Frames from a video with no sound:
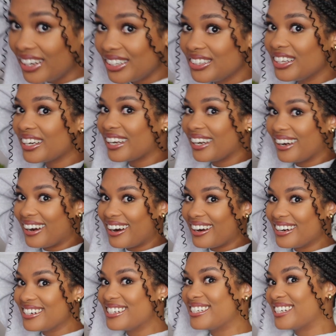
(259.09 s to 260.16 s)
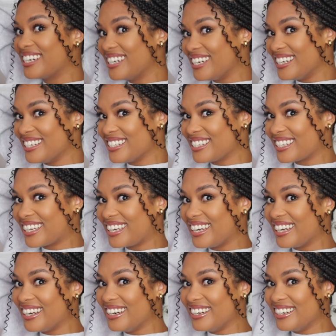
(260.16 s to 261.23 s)
Look at her. She is
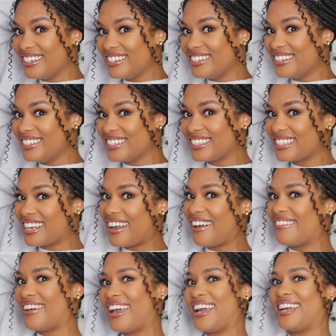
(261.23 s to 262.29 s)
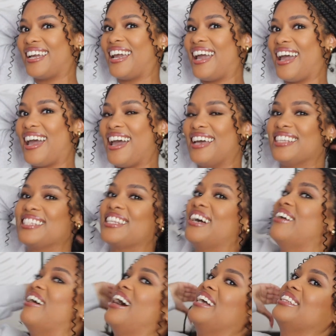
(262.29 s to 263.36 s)
cute. Oh so
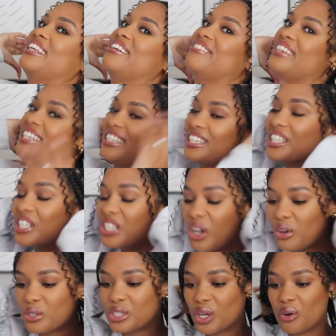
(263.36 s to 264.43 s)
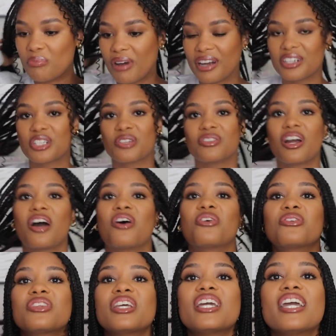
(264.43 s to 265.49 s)
I love it so, so much. So not
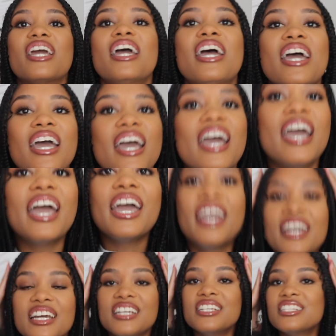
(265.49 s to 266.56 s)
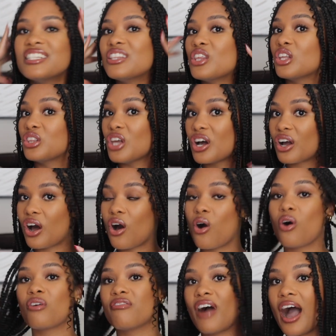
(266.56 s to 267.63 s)
only is the look a
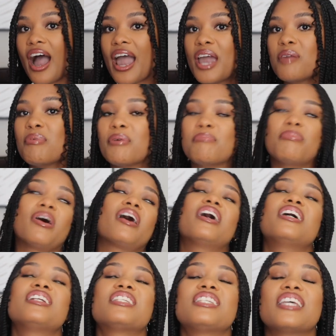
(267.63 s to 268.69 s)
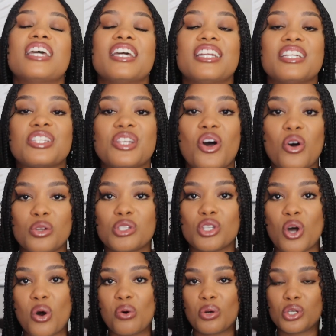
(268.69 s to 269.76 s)
whole vibe, but it is
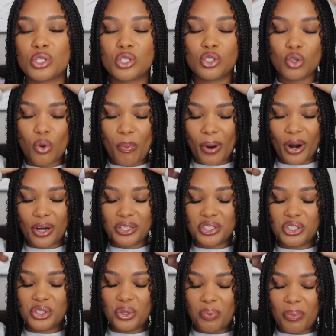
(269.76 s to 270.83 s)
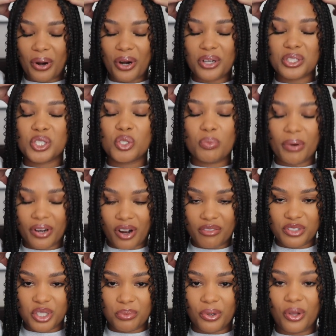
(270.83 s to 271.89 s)
also super, super, super
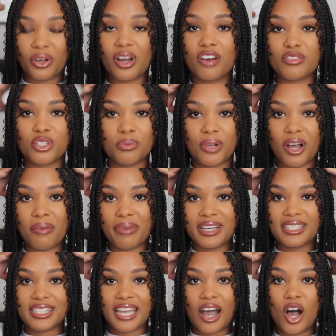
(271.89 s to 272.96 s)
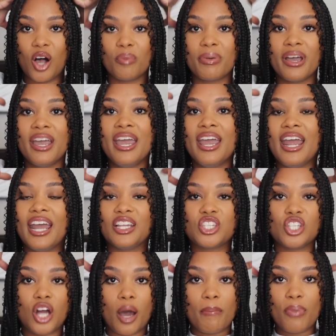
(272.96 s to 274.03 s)
comfortable. Comfortable on my scalp. It's
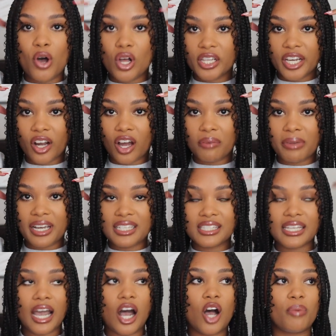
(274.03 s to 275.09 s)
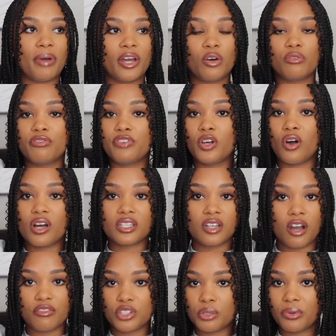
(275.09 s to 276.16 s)
not pulling on my scalp. I don't feel
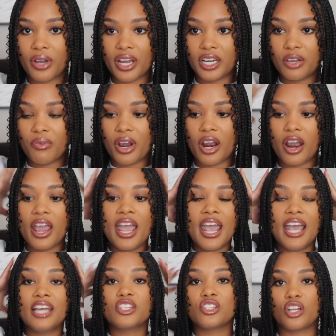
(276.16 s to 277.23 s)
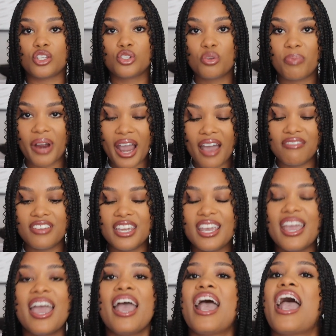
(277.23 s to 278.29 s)
uncomfortable anywhere. It's not super
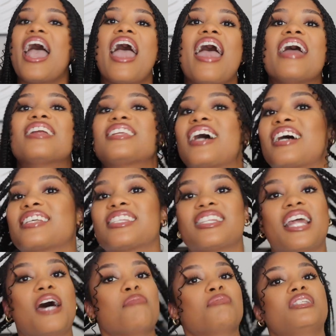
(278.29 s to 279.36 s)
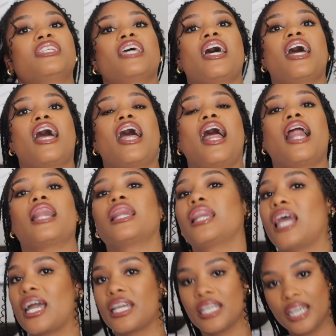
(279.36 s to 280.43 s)
heavy and I slept
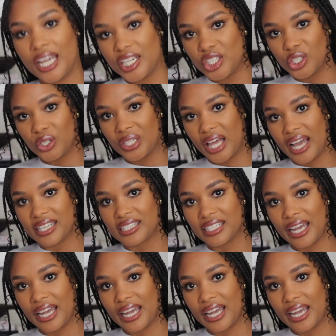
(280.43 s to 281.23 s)
like an angel last